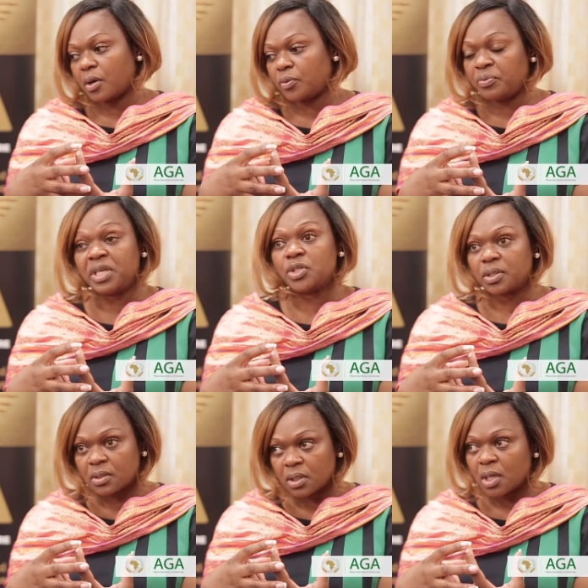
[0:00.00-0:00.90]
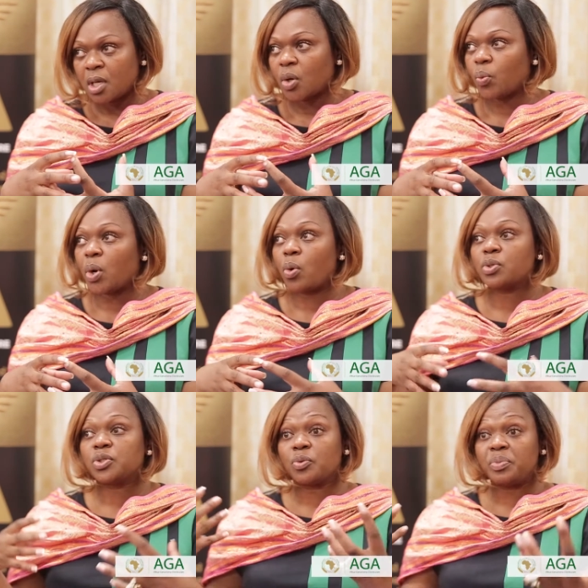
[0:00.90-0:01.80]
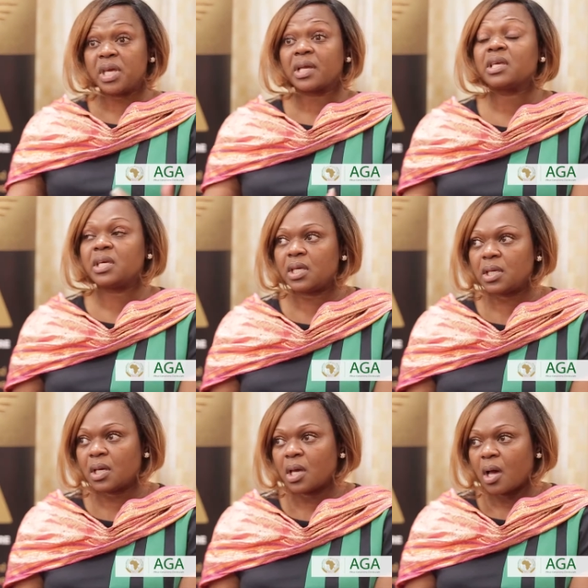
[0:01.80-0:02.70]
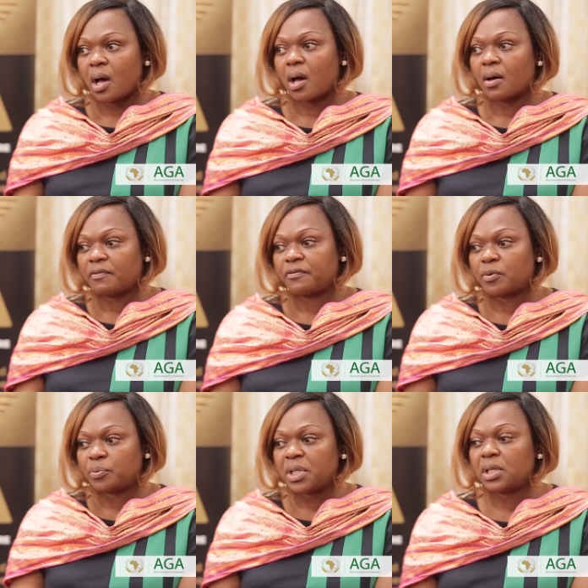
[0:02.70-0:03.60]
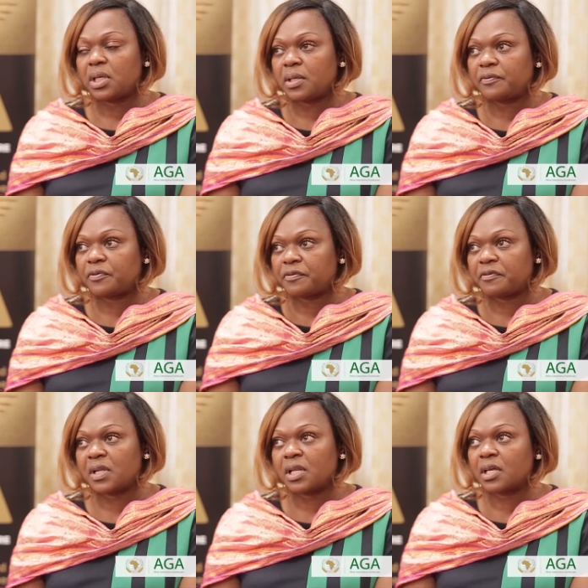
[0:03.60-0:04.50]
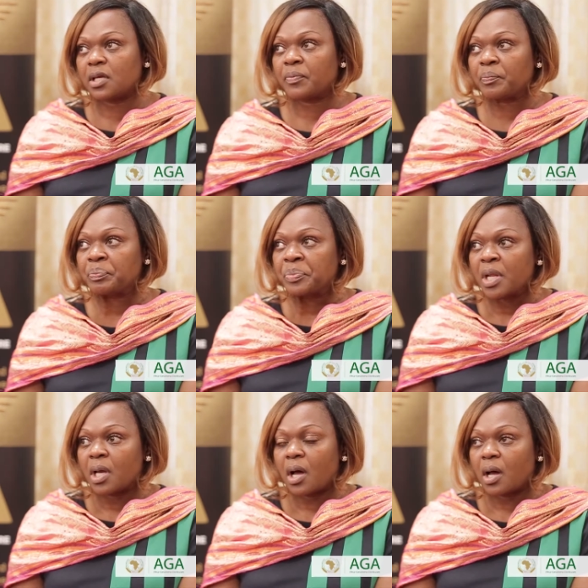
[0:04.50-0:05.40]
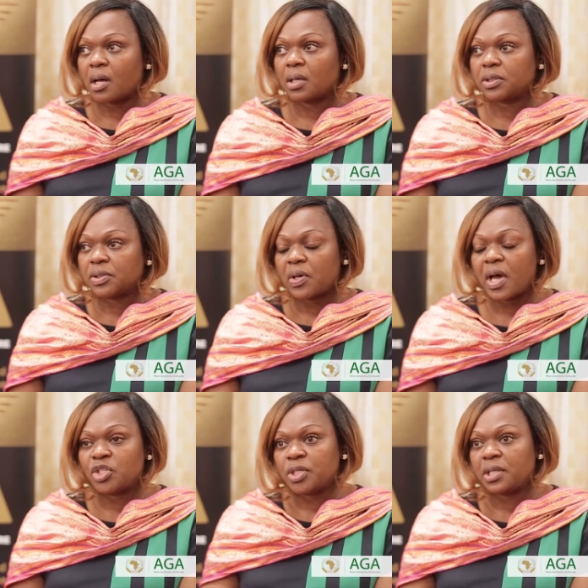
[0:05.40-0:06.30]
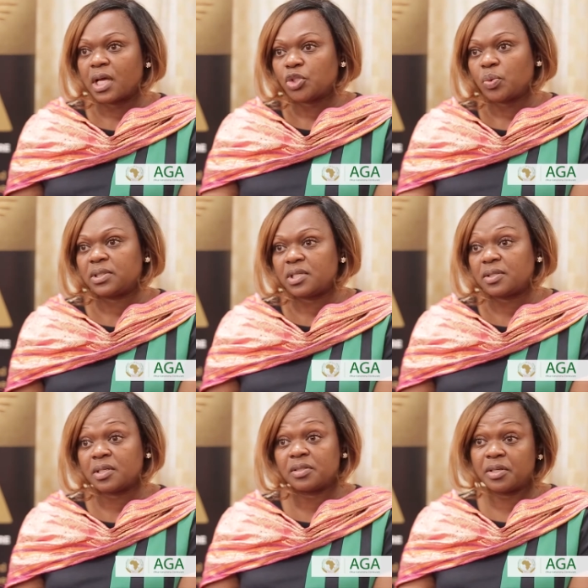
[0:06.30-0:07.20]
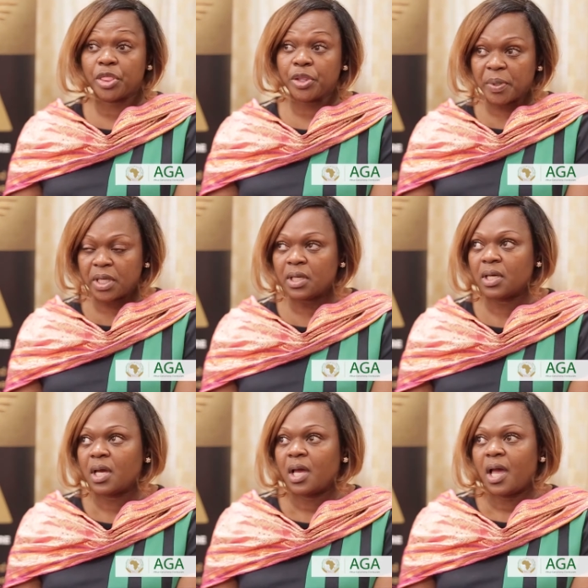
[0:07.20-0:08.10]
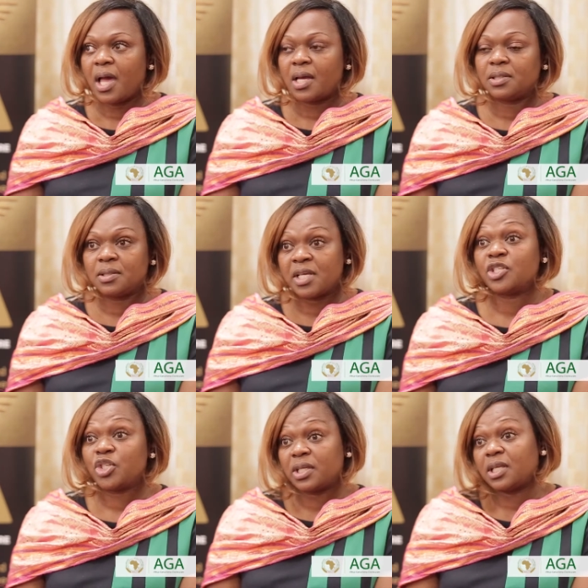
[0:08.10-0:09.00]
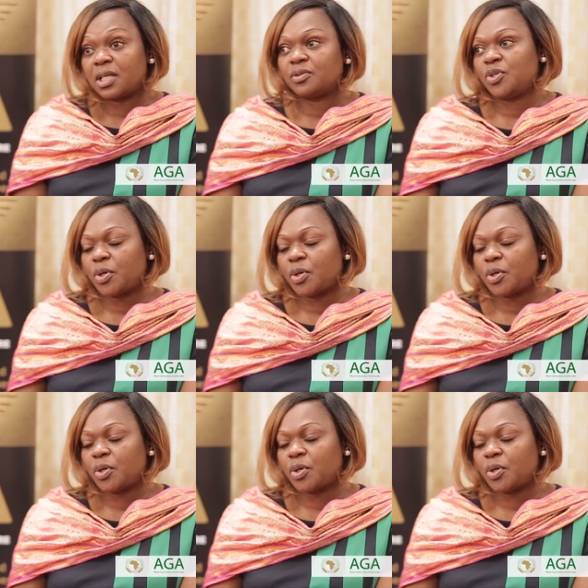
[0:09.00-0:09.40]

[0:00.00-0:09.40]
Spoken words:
region will also be a key for really fulfilling the Agenda 2063 and the agenda that